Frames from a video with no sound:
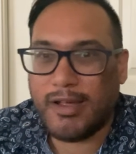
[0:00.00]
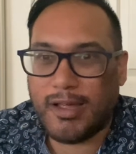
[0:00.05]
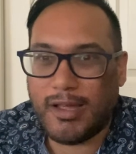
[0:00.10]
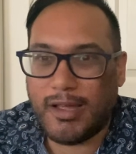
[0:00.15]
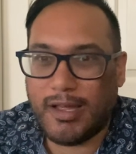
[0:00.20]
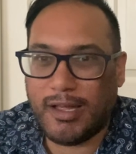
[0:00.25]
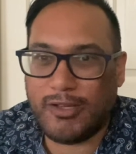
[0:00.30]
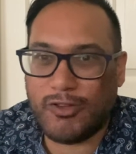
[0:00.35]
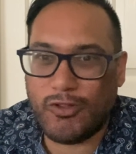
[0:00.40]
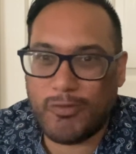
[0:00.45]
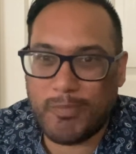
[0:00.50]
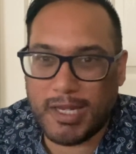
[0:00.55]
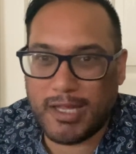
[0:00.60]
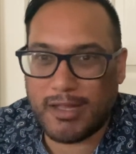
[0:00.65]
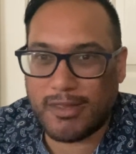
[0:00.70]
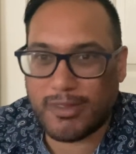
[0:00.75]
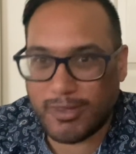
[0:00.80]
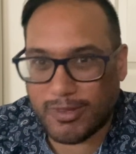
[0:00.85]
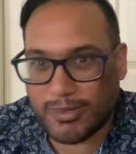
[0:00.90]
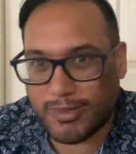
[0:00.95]
and you be the
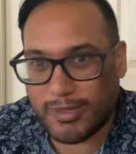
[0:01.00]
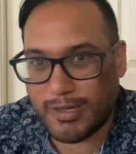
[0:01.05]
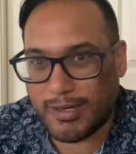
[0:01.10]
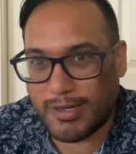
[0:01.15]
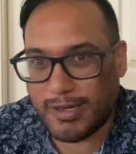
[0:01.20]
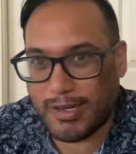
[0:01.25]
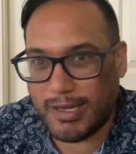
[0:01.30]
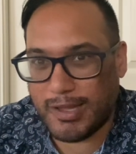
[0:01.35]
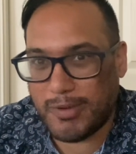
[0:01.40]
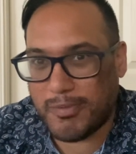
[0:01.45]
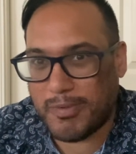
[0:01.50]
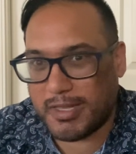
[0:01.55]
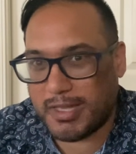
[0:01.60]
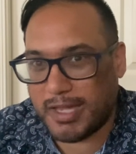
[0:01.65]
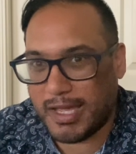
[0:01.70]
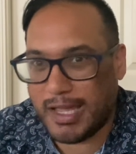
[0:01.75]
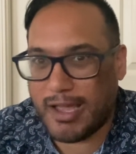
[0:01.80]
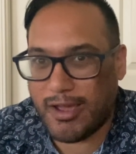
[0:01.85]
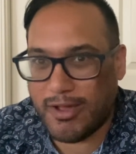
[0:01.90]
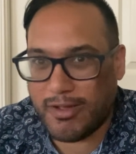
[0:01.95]
assistant, and then once
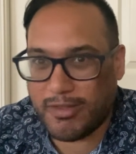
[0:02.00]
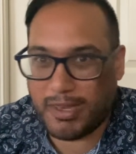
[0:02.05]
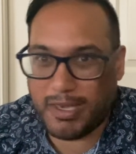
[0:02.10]
he goes,